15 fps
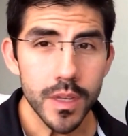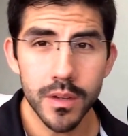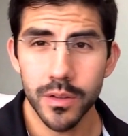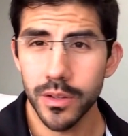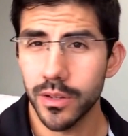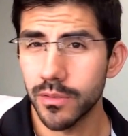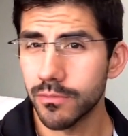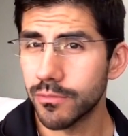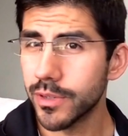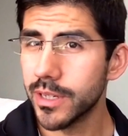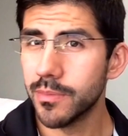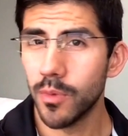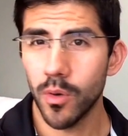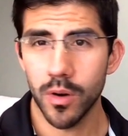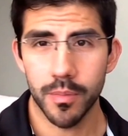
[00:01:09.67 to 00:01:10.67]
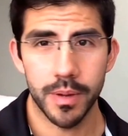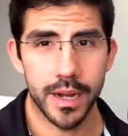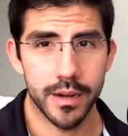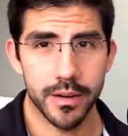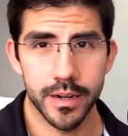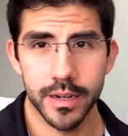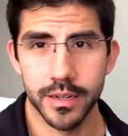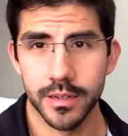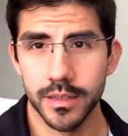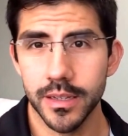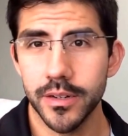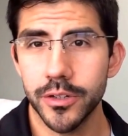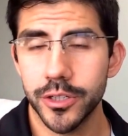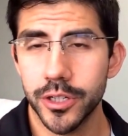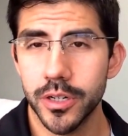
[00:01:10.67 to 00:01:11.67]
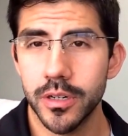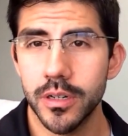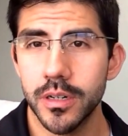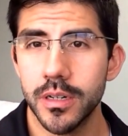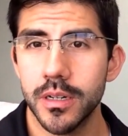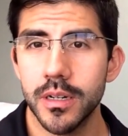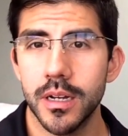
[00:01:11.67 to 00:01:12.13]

You can read more about it in literature